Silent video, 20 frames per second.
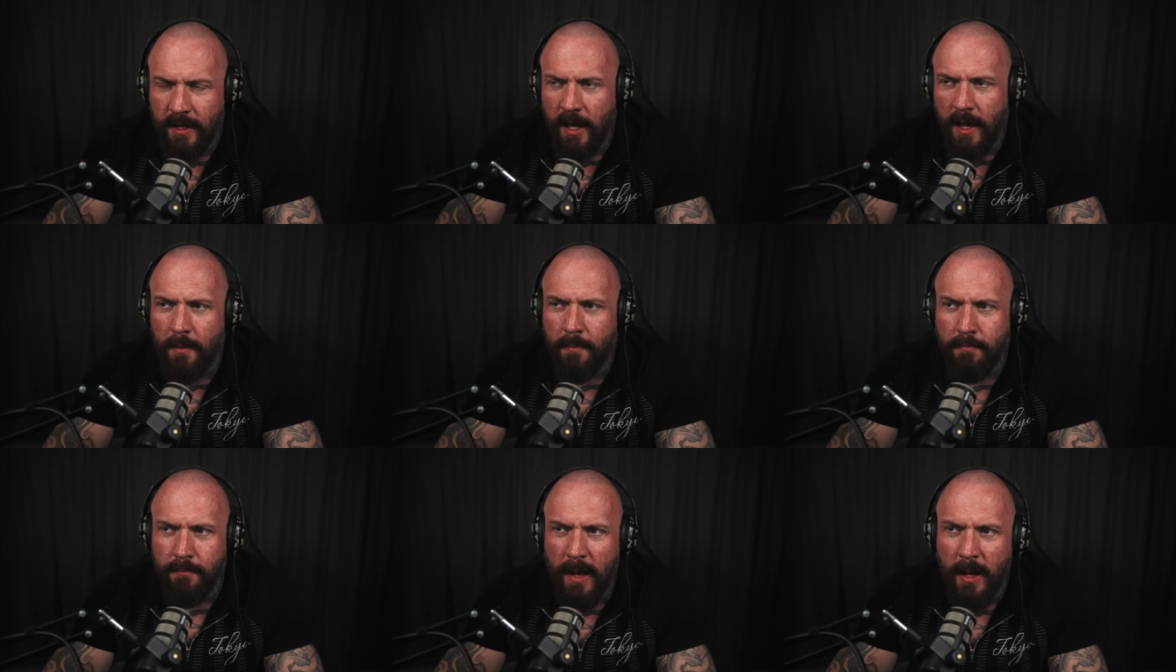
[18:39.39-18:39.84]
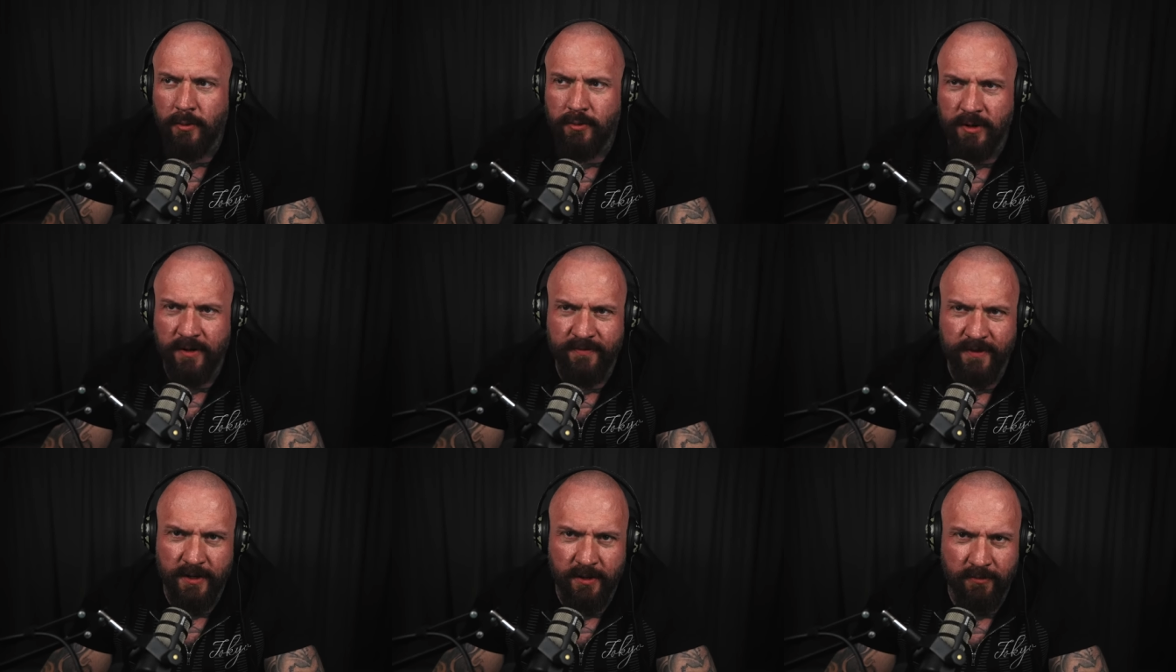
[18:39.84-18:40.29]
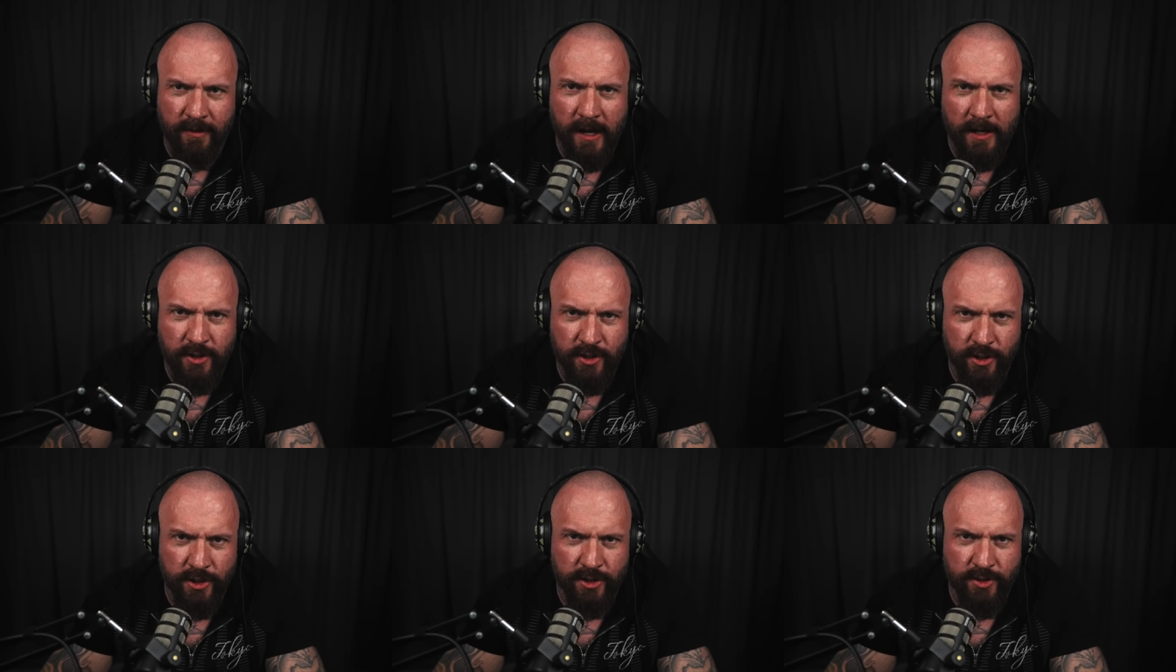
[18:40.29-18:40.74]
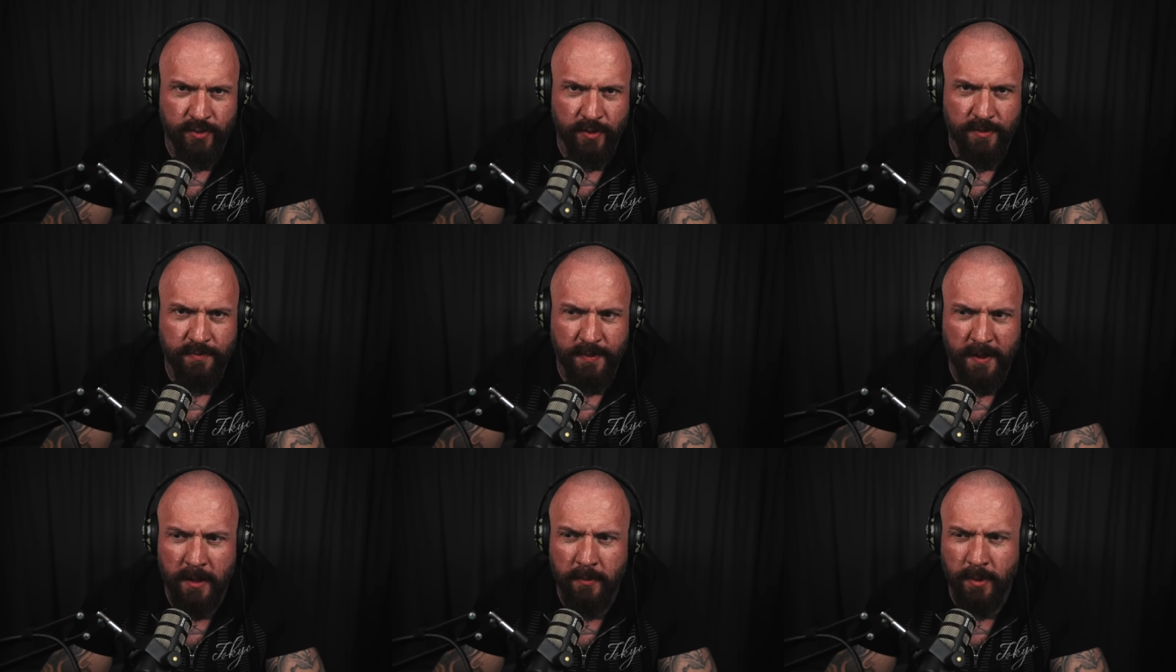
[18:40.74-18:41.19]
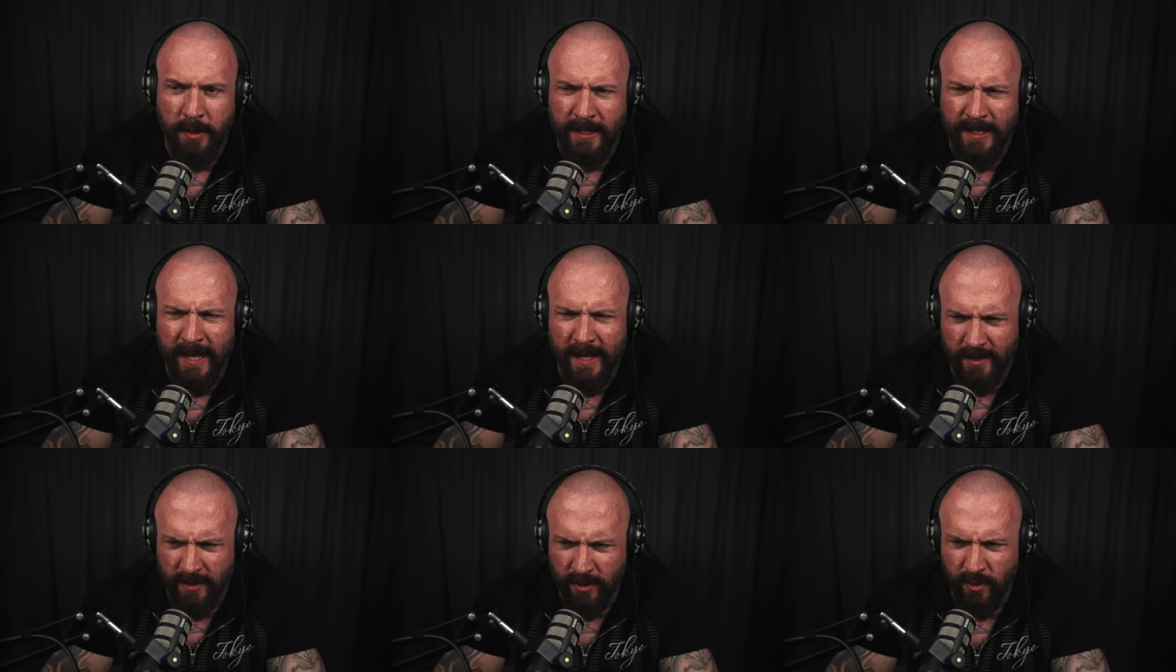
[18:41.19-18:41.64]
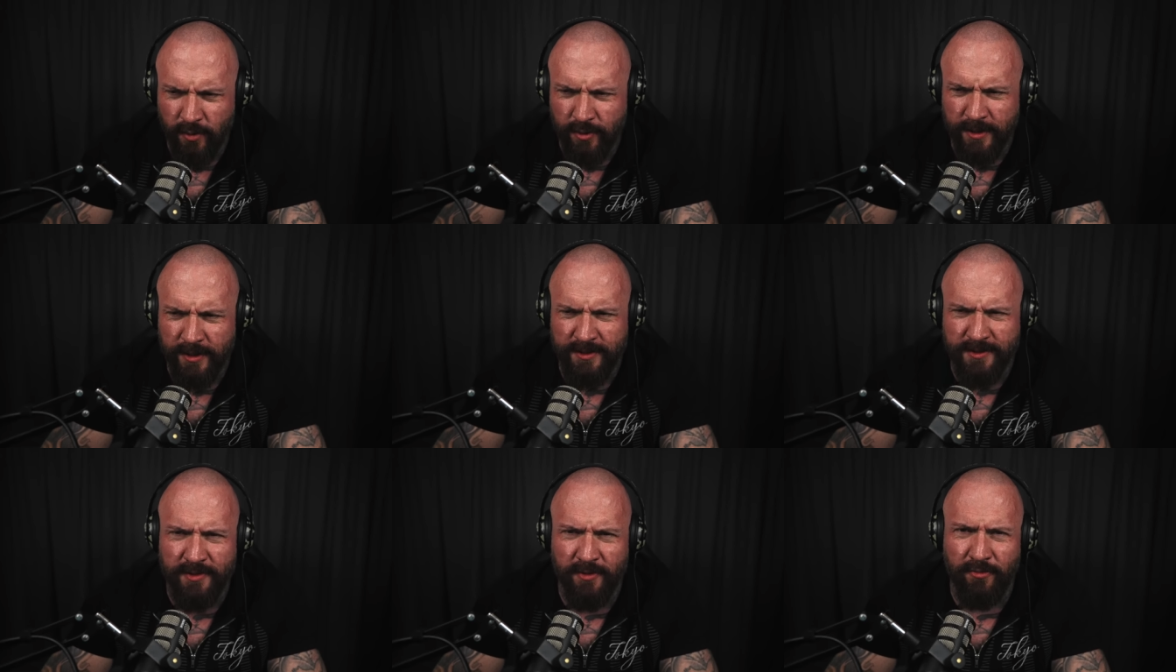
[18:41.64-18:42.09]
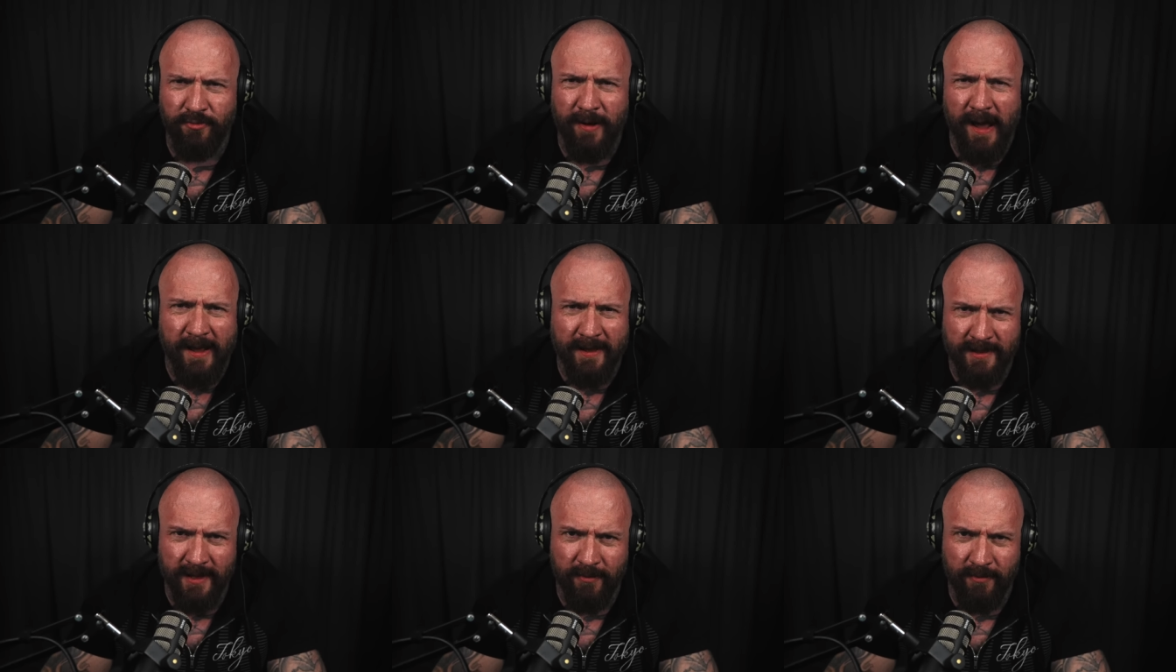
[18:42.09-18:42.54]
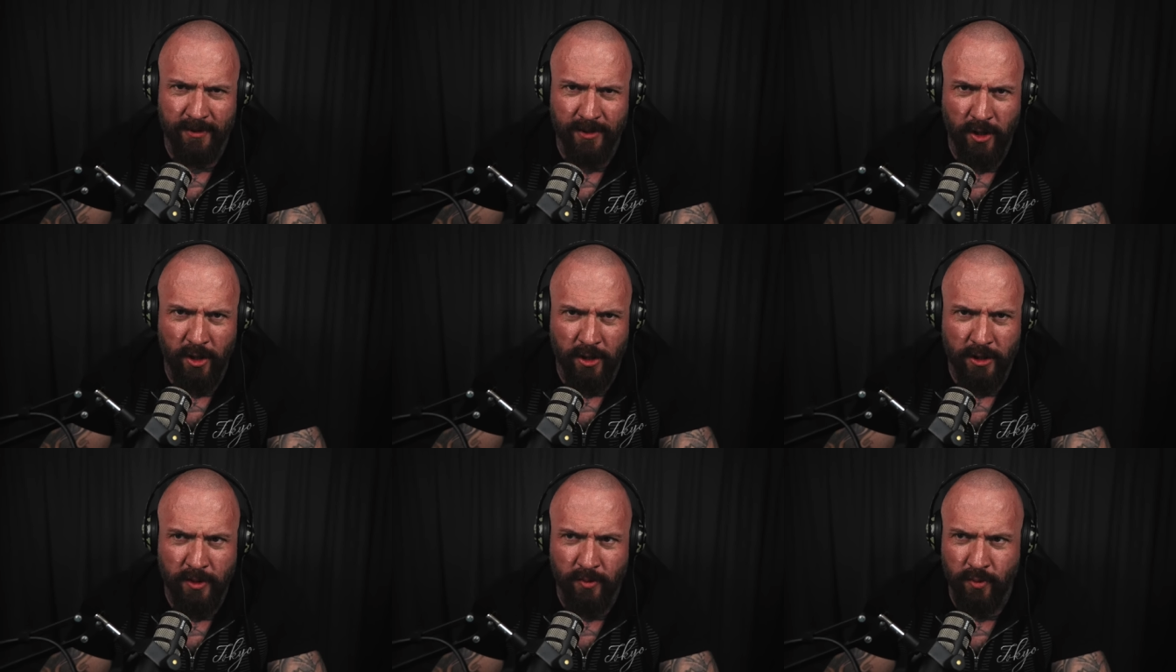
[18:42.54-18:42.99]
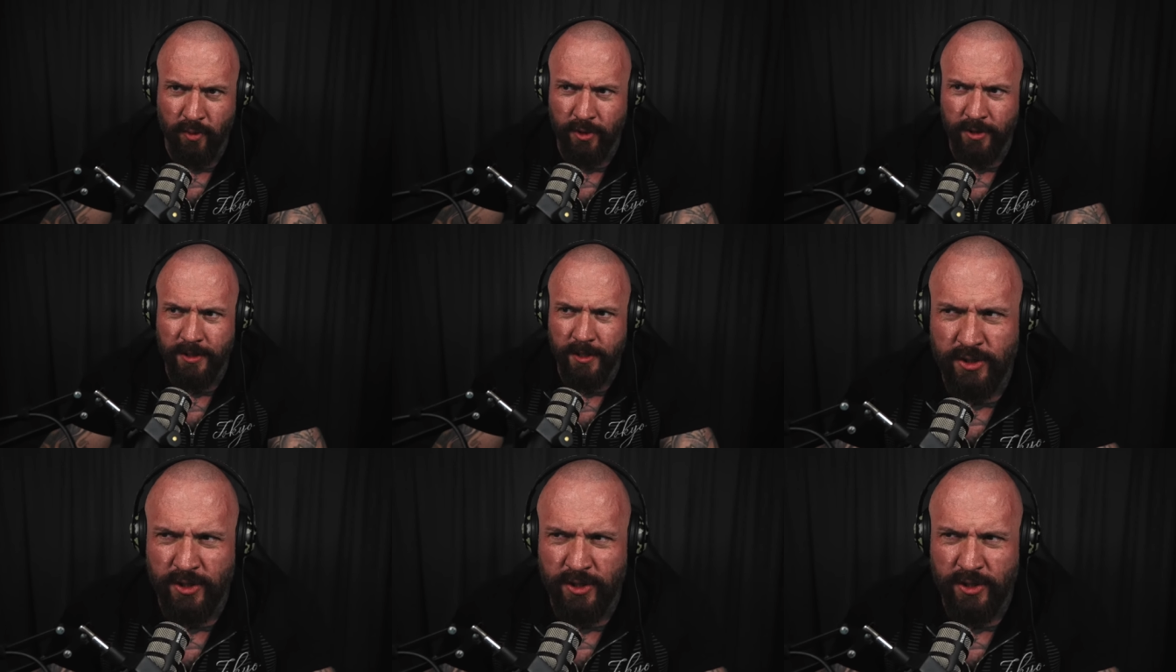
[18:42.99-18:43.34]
amount of interactions with people, let alone a director in Hollywood,